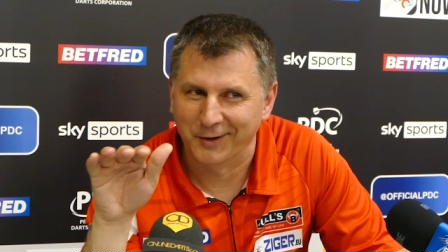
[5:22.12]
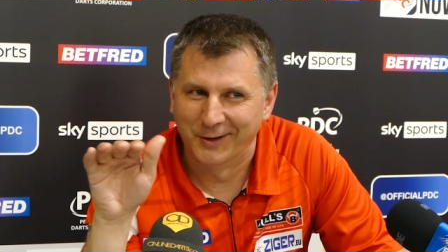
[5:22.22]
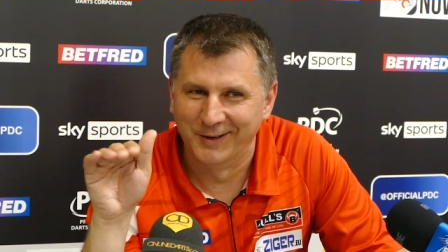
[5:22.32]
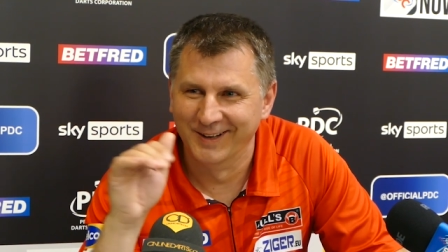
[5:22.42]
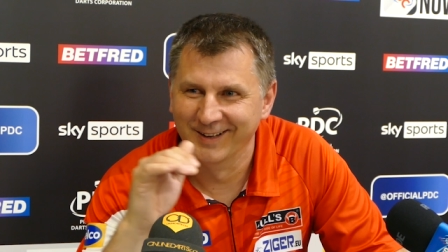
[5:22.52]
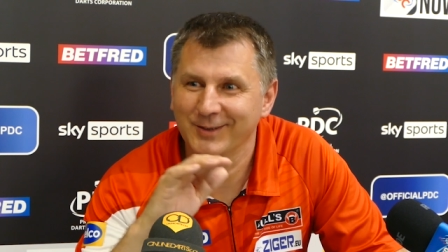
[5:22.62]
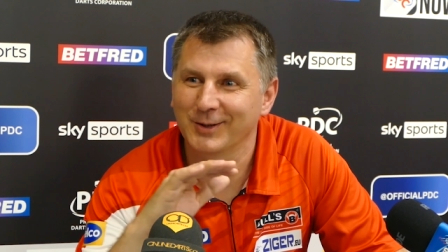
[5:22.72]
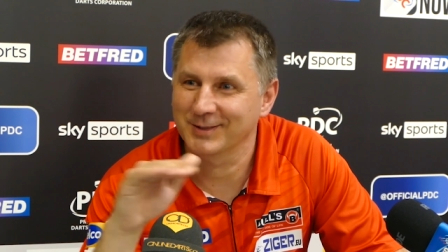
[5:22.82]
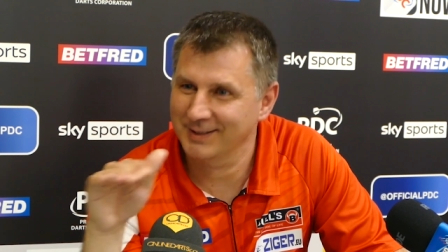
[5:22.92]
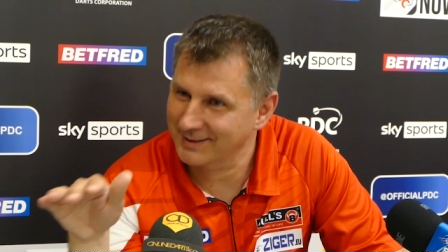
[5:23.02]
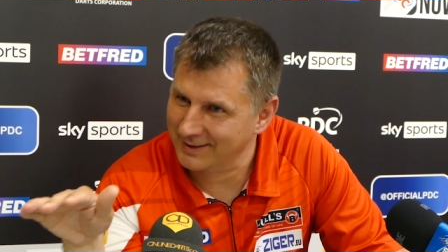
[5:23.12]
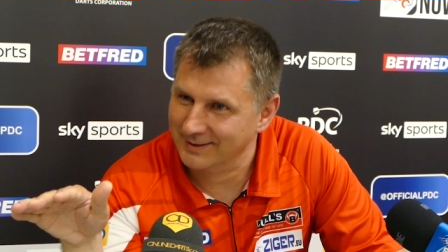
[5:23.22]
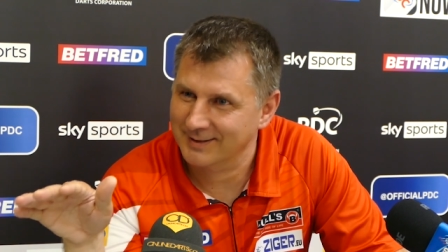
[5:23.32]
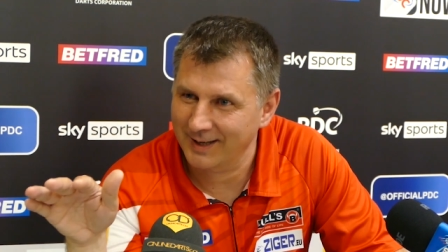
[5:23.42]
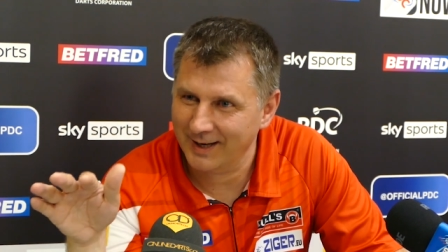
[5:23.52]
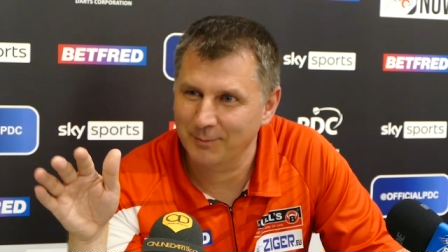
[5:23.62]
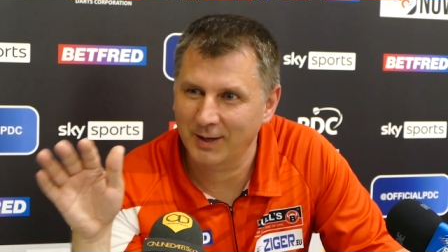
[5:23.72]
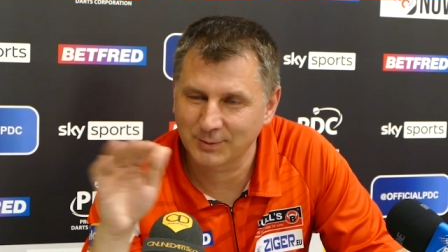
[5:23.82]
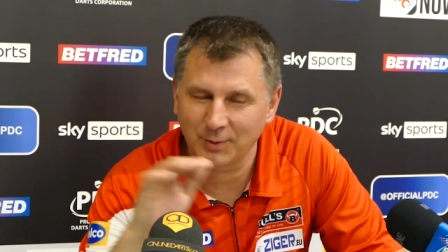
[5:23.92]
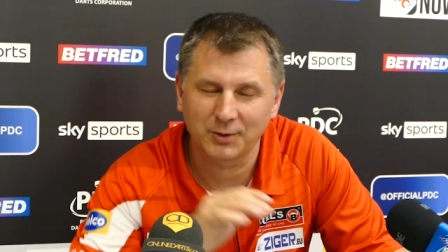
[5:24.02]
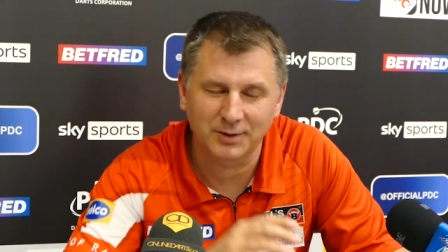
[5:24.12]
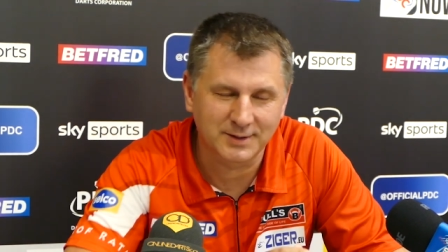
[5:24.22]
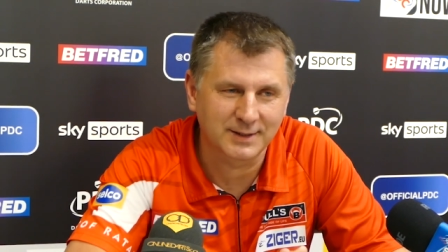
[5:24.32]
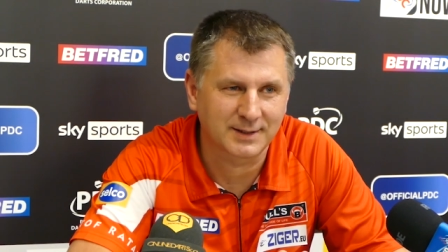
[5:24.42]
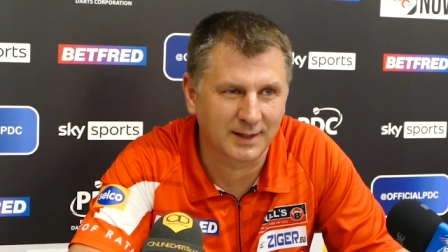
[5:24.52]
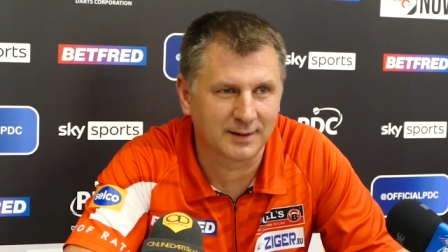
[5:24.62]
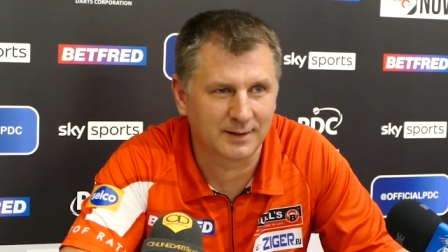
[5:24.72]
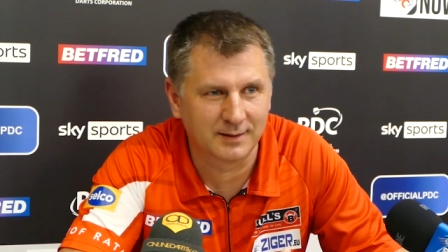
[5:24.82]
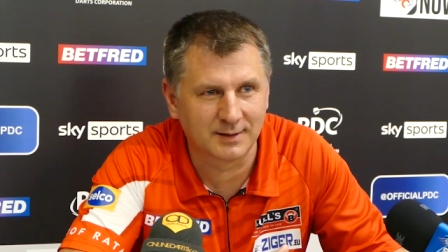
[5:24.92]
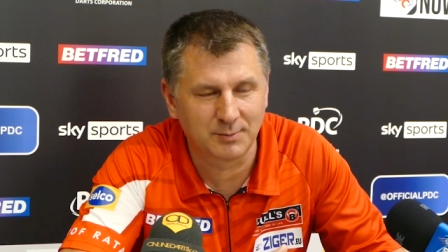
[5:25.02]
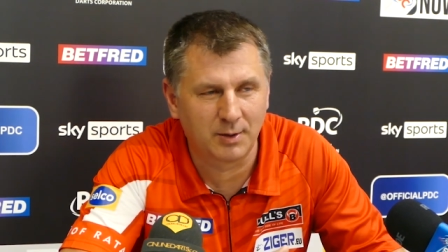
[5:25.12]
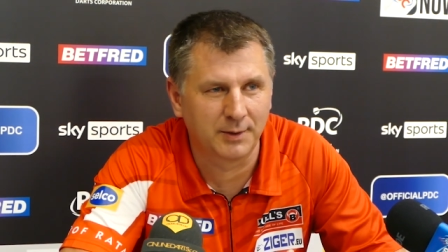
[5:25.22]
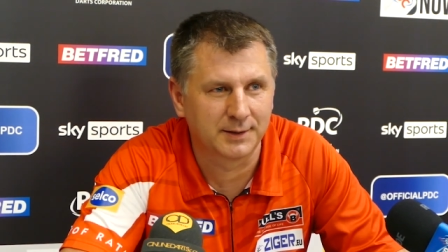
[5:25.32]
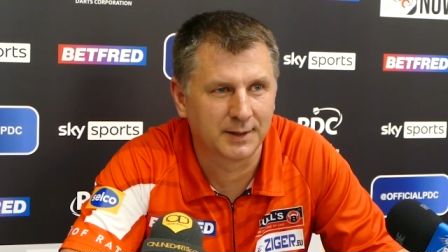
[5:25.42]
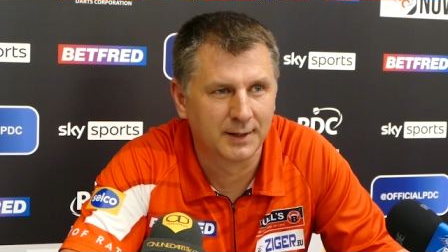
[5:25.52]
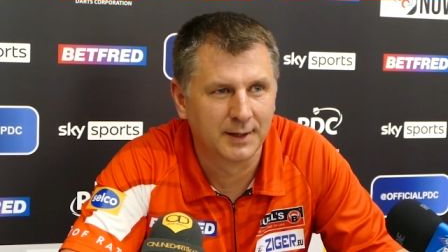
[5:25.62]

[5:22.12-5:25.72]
Consistent? Consistent, yeah, much more consistent in this moment.